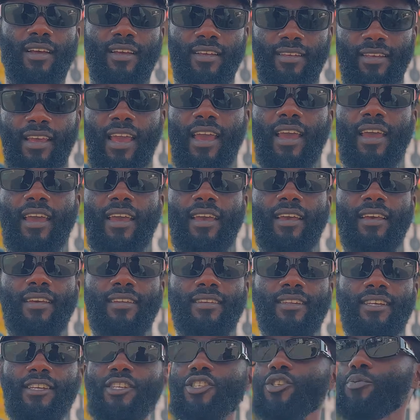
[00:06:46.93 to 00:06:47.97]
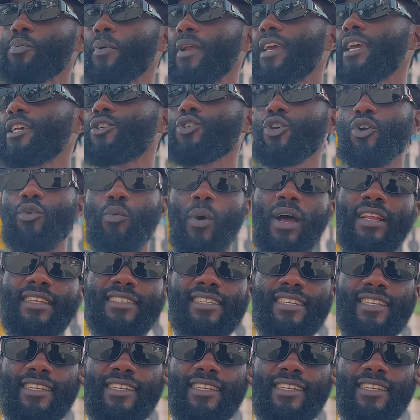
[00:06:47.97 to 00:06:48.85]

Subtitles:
Yeah, the inspiration, what